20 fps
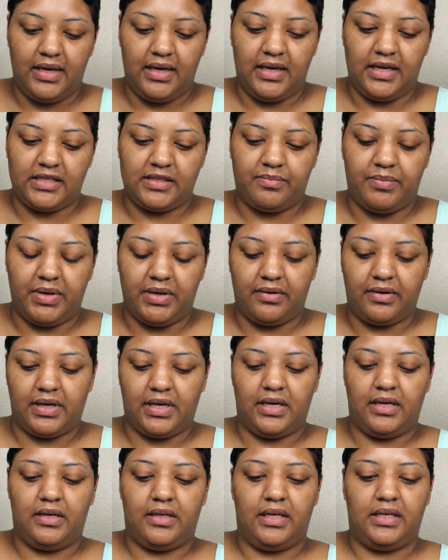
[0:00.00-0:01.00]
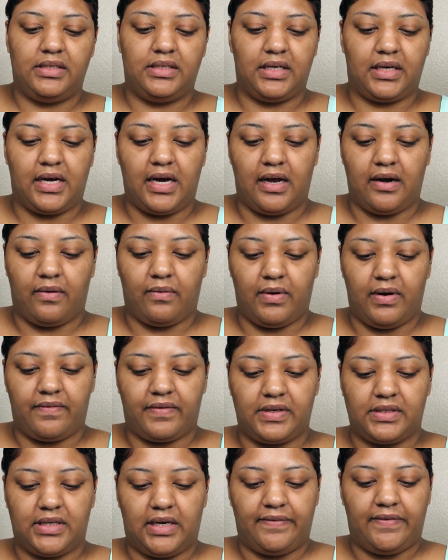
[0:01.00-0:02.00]
is Billion. These look kind of rough
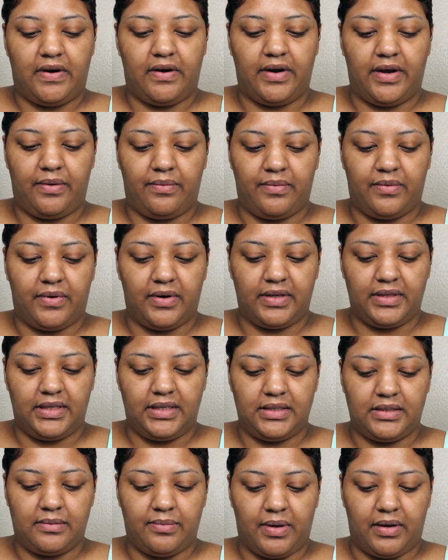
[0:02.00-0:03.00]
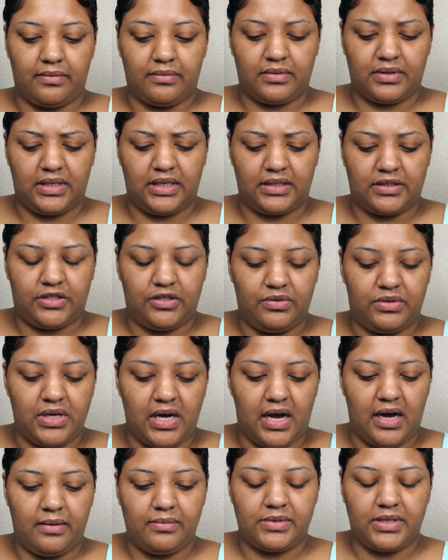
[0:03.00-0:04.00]
because I've already worn these about, I think, 2
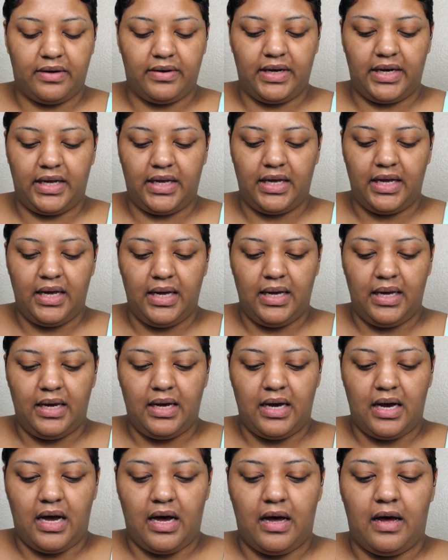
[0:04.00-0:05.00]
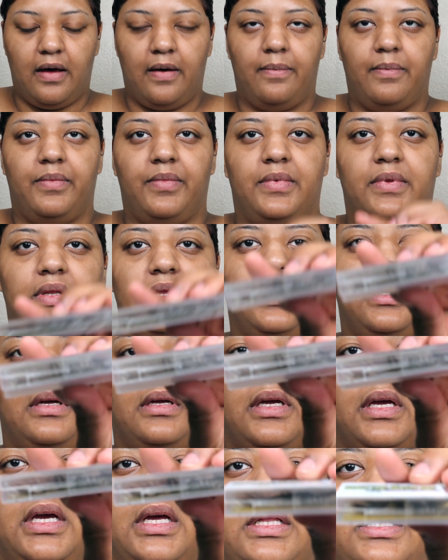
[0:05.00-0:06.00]
times already.
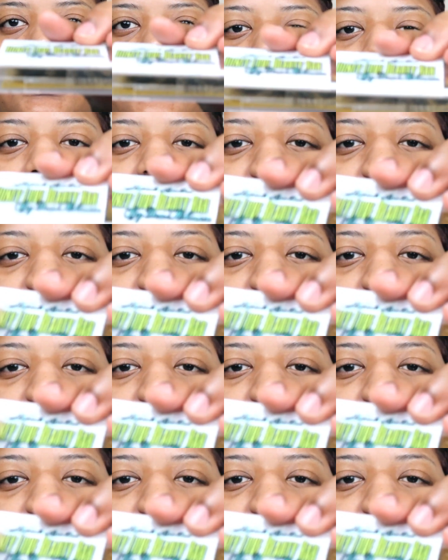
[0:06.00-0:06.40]
Again, this is